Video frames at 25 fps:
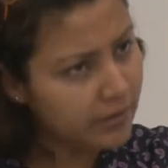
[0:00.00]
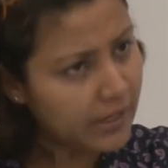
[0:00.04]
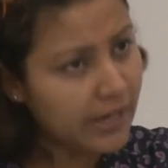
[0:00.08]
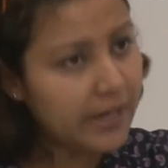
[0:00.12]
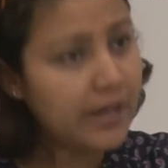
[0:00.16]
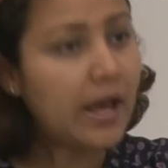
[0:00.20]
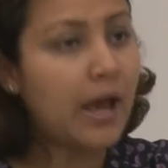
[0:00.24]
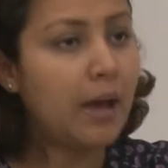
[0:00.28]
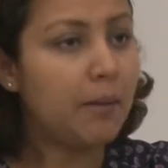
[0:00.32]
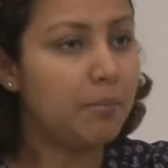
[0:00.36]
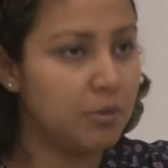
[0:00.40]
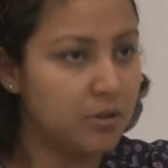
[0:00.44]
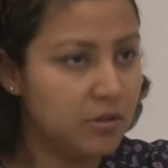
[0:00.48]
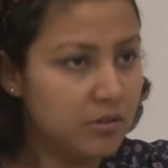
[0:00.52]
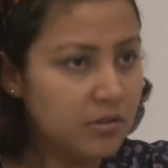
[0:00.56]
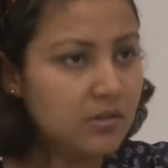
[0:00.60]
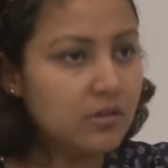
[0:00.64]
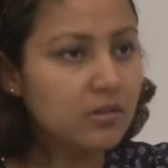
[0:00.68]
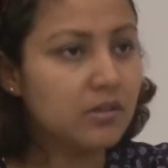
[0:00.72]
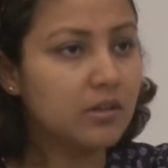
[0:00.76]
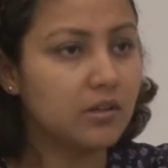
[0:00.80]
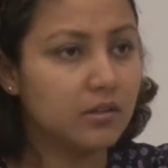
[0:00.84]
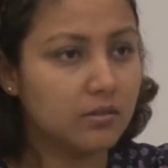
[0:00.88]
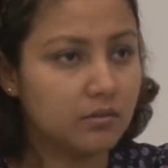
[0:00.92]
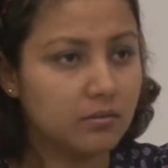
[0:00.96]
That happens
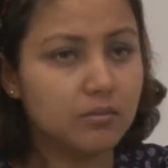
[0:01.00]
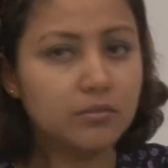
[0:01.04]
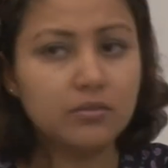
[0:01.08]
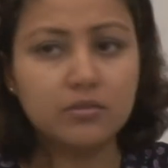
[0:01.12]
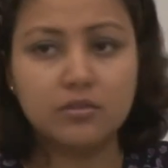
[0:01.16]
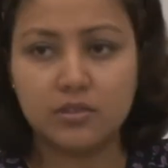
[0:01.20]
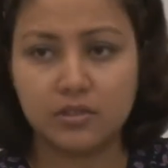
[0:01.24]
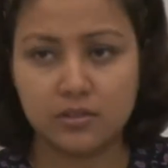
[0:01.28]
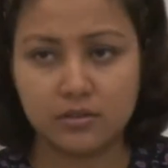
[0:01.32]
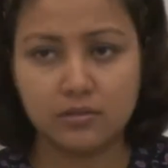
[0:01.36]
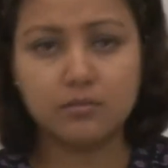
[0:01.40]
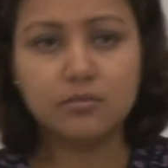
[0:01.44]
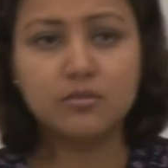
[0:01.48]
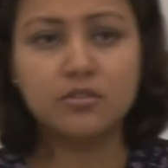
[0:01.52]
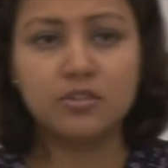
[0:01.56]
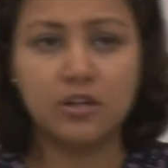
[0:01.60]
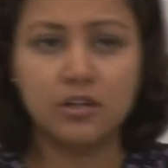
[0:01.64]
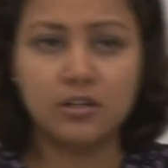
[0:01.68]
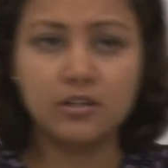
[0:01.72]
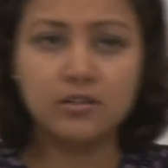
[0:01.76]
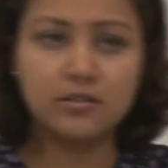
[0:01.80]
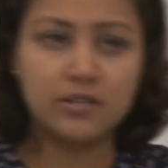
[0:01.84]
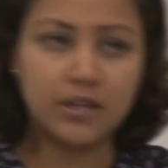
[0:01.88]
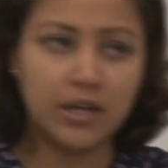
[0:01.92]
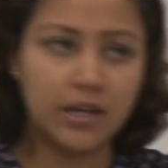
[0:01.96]

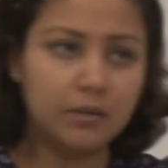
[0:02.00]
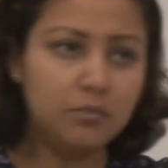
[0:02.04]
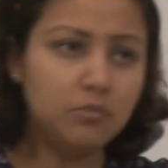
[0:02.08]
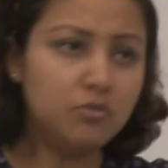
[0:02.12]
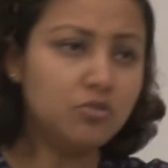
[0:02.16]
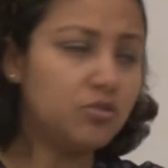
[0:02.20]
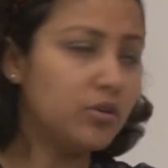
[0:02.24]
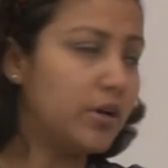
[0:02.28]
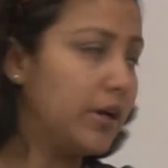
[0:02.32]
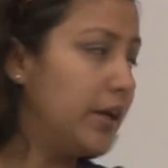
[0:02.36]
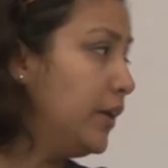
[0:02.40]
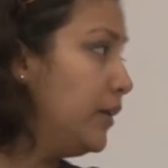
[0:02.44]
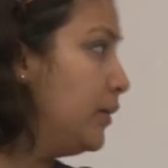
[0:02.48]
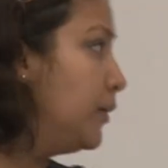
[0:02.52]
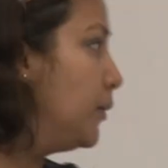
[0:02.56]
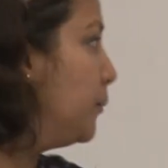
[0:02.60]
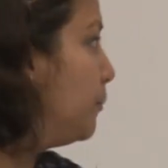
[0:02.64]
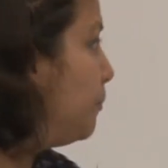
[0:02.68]
certain times, right?